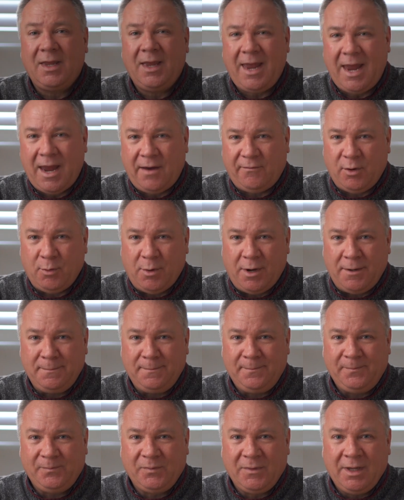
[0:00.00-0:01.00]
Hey
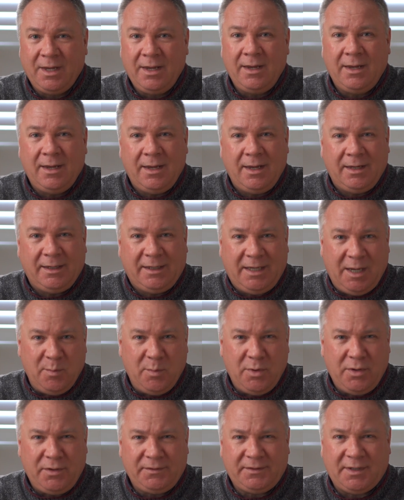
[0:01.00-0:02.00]
everyone.
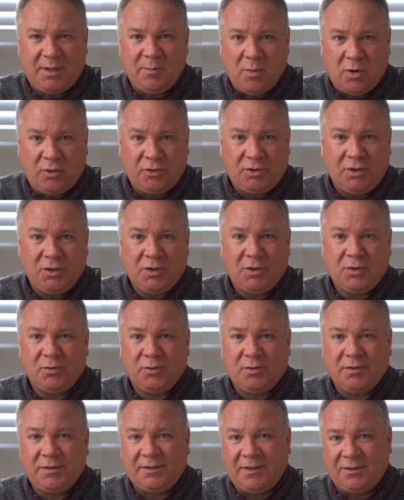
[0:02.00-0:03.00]
Gimbals and motion
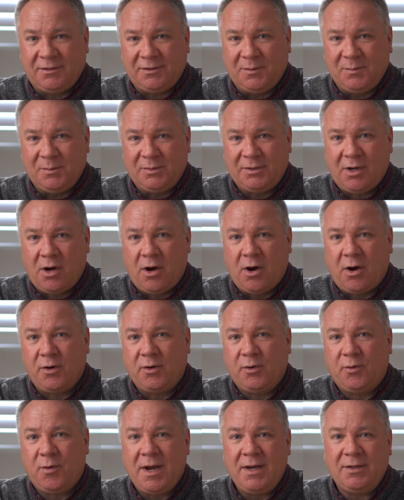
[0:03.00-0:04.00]
control systems are
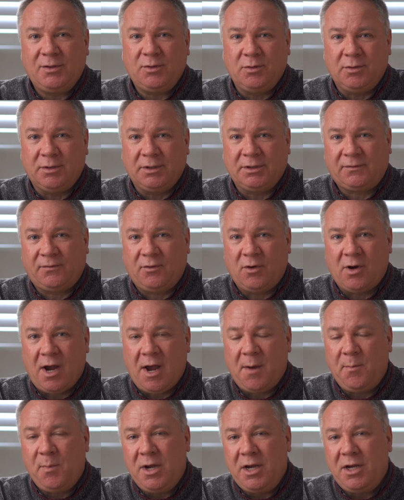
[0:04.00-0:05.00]
great tools for
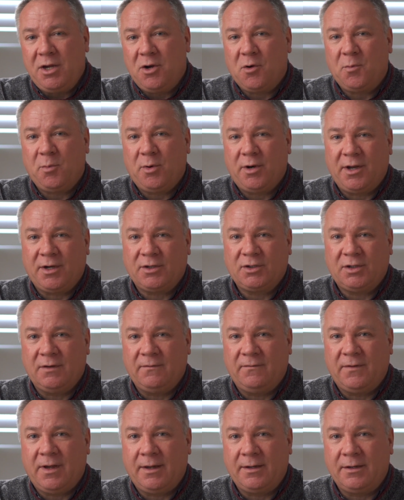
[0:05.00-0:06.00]
upping your
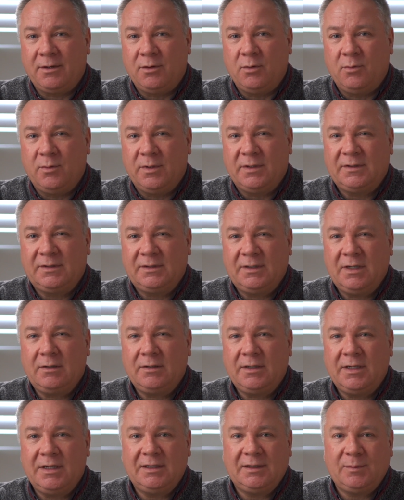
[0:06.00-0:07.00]
production value with
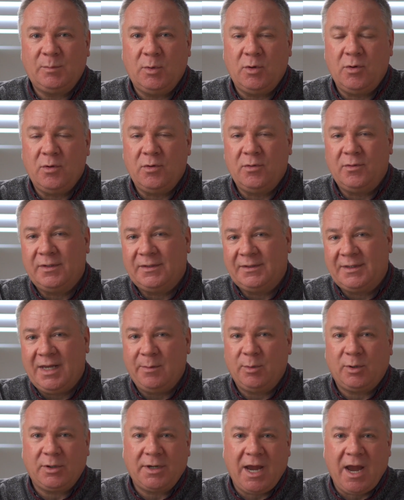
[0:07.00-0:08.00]
silky smooth,
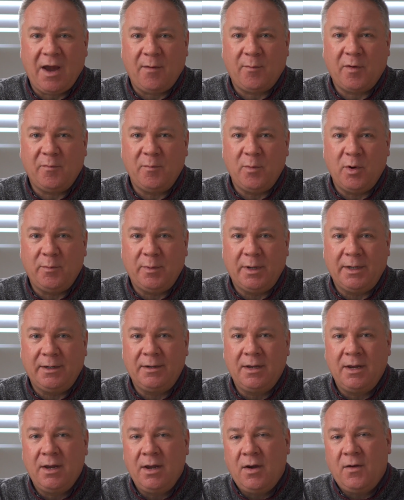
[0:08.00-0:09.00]
stable camera
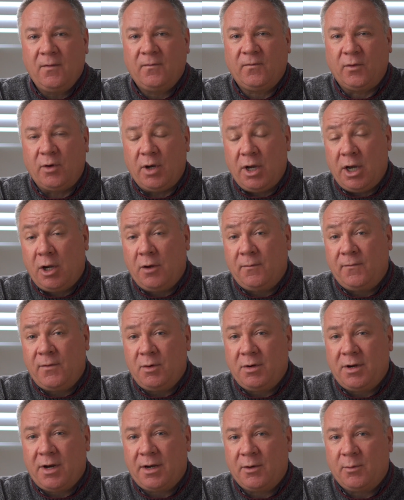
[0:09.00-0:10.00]
movement for
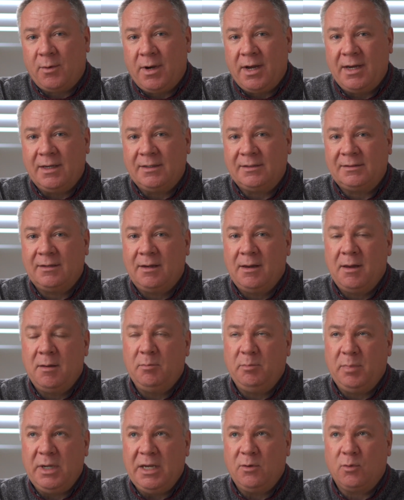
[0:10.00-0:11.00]
interview cutaways,
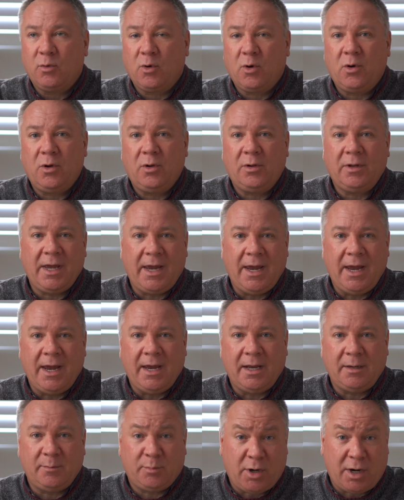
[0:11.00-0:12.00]
B-roll,
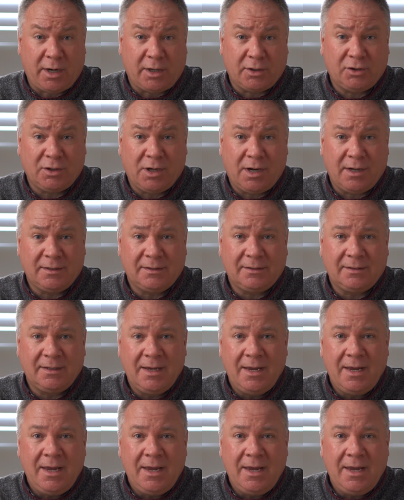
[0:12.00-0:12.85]
and product shots.